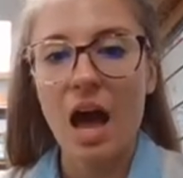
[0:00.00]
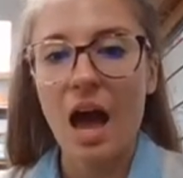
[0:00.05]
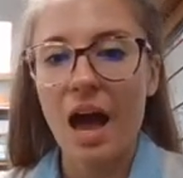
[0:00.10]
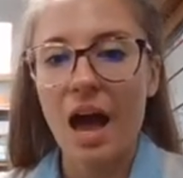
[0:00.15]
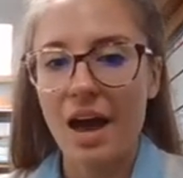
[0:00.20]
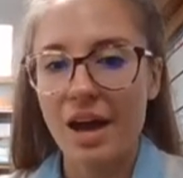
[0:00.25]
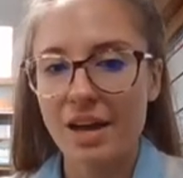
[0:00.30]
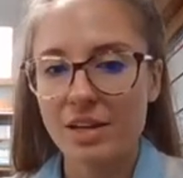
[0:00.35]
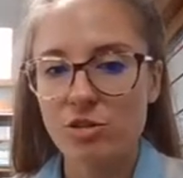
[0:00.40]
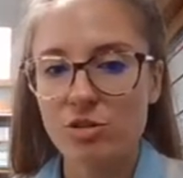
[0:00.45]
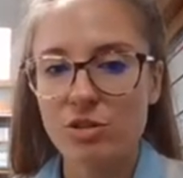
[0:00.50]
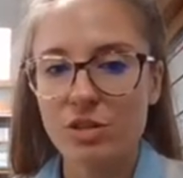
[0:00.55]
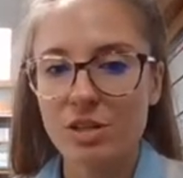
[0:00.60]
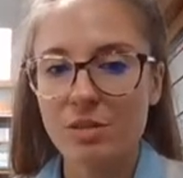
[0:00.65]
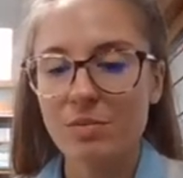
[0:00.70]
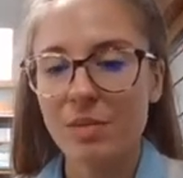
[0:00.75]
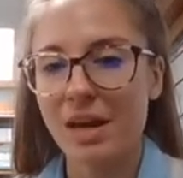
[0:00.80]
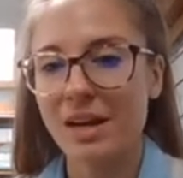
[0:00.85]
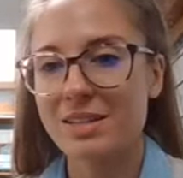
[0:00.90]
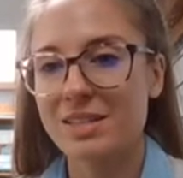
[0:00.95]

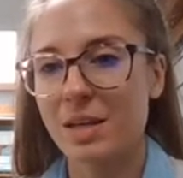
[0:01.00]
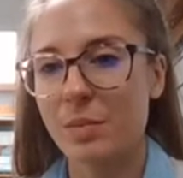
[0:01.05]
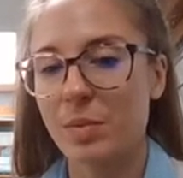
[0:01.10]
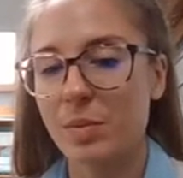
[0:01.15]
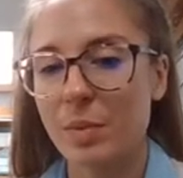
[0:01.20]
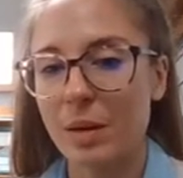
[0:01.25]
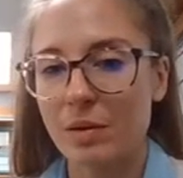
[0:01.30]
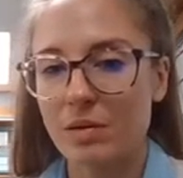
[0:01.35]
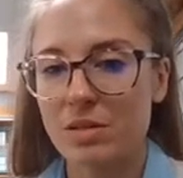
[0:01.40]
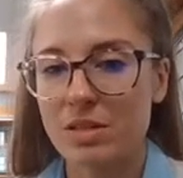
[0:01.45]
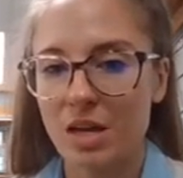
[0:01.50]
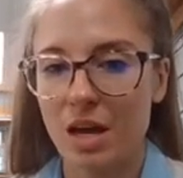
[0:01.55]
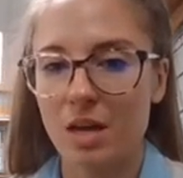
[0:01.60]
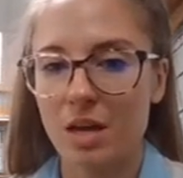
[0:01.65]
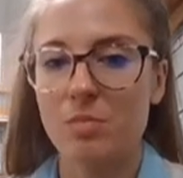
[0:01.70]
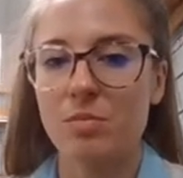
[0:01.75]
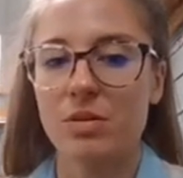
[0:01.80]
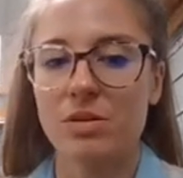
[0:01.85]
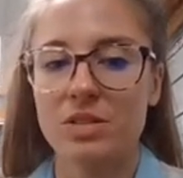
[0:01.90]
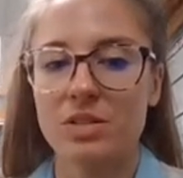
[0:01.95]
Hydrogen makes up about
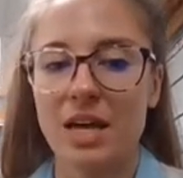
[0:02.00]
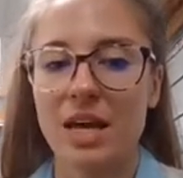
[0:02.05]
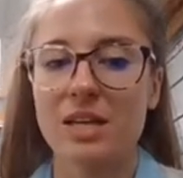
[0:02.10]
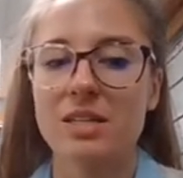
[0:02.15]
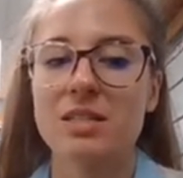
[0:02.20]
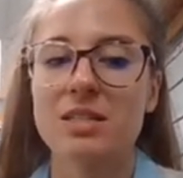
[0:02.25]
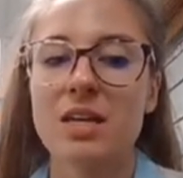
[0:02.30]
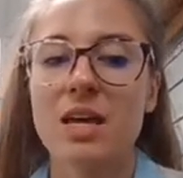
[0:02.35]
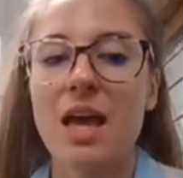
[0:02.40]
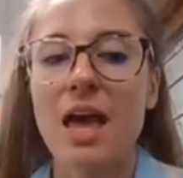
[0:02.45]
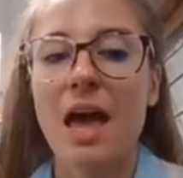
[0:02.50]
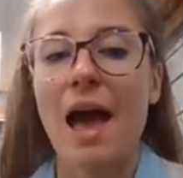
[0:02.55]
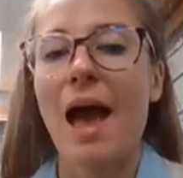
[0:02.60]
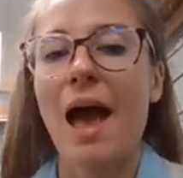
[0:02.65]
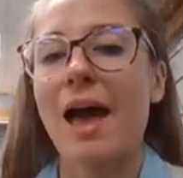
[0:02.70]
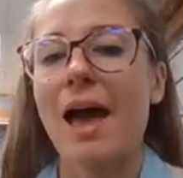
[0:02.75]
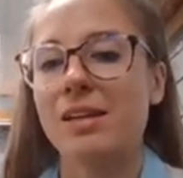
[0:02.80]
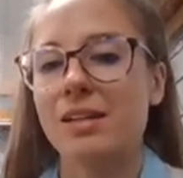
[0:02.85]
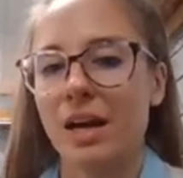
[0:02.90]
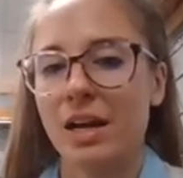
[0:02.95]
10%,
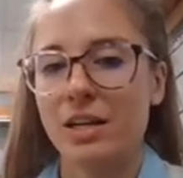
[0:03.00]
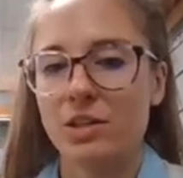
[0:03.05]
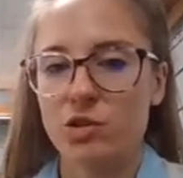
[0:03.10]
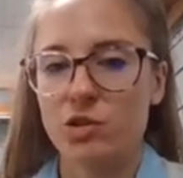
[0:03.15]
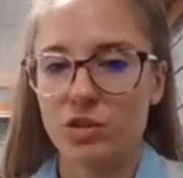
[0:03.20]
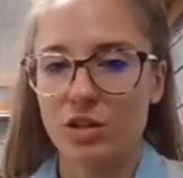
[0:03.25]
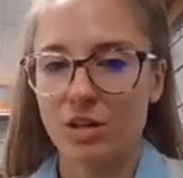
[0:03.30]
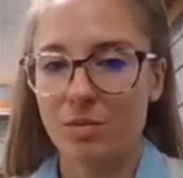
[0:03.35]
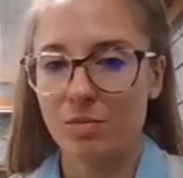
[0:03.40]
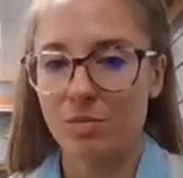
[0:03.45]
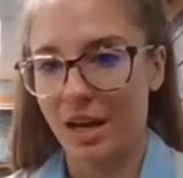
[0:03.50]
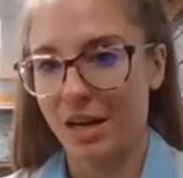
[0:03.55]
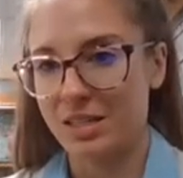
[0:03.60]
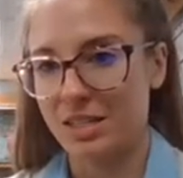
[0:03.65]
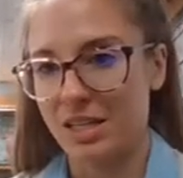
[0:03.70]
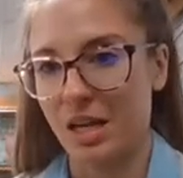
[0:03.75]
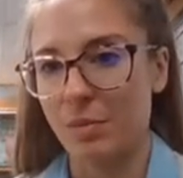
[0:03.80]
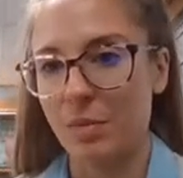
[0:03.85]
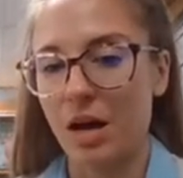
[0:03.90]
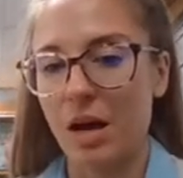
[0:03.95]
and nitrogen
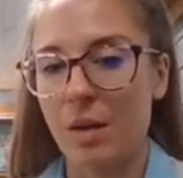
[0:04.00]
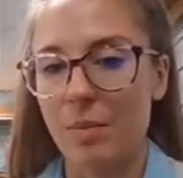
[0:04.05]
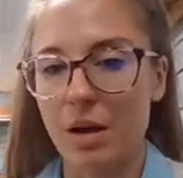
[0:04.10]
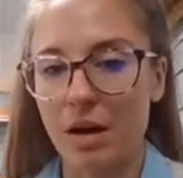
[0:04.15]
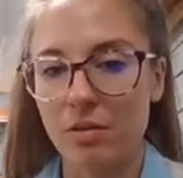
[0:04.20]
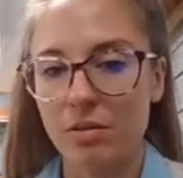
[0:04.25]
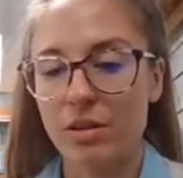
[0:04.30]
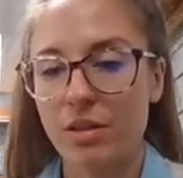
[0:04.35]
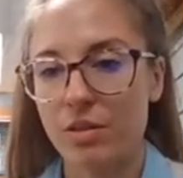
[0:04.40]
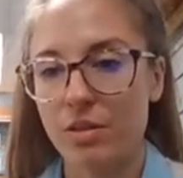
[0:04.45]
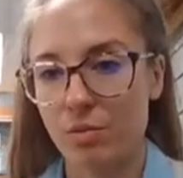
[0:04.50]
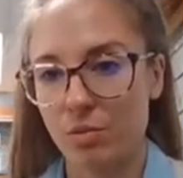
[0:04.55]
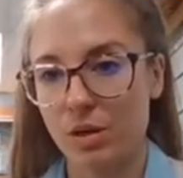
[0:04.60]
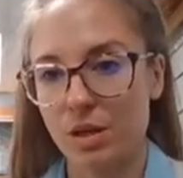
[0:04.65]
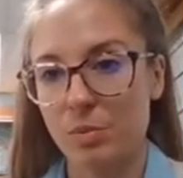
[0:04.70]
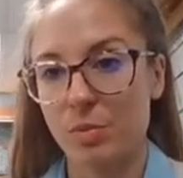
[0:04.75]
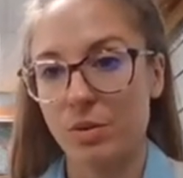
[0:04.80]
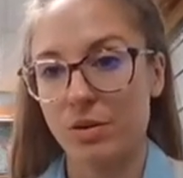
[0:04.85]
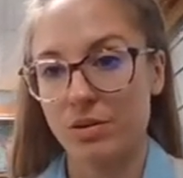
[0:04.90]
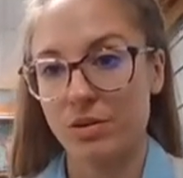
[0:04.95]
makes up about
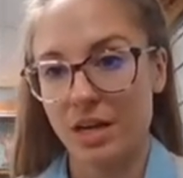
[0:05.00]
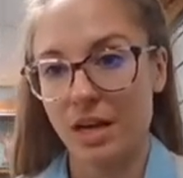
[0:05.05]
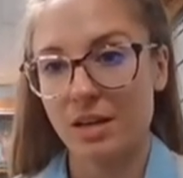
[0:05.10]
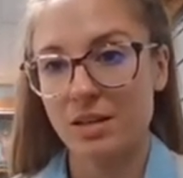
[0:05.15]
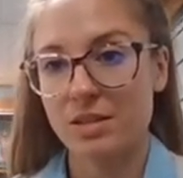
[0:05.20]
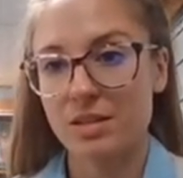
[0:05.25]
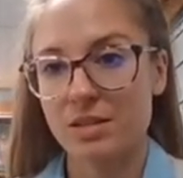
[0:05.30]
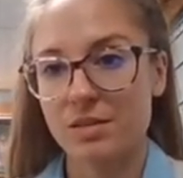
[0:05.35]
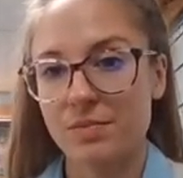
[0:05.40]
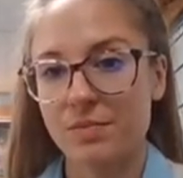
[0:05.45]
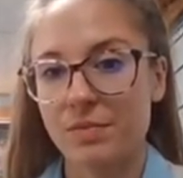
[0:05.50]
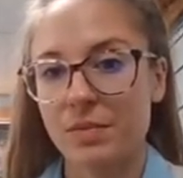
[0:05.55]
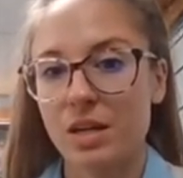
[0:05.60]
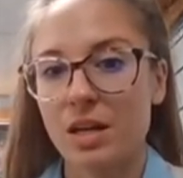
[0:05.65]
3%.